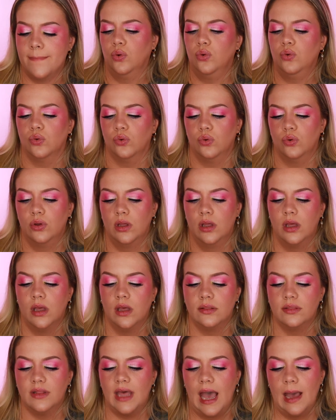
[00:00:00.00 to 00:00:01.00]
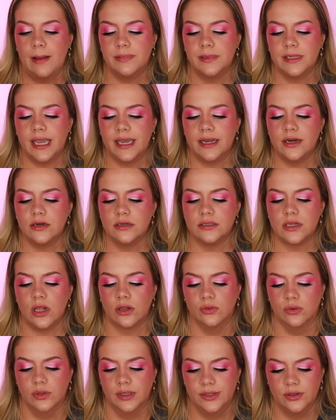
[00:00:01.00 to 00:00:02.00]
Ooh, the applicator is a
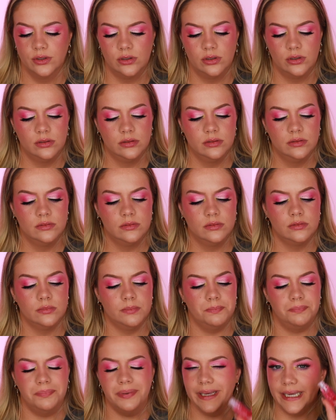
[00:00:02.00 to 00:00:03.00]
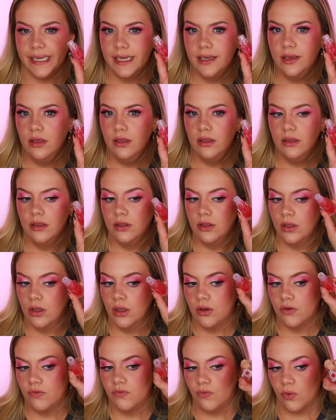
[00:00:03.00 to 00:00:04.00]
little big
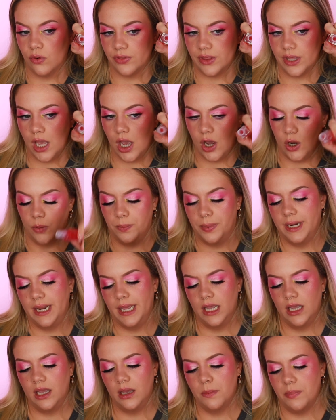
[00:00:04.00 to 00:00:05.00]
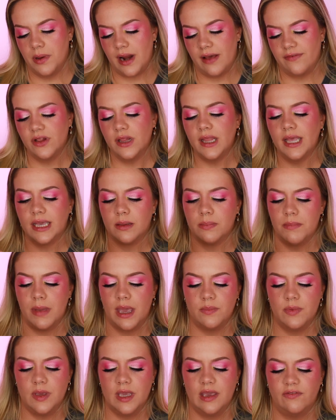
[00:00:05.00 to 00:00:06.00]
for the opening, but I feel like
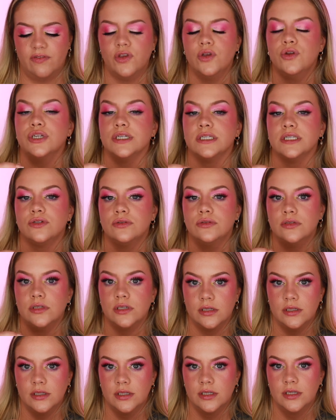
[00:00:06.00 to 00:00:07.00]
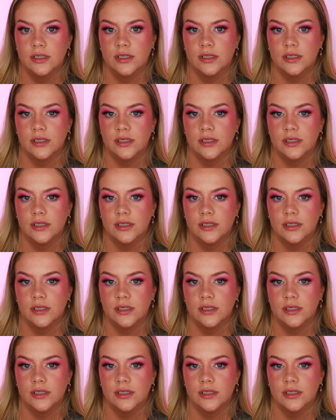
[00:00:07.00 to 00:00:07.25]
maybe if you just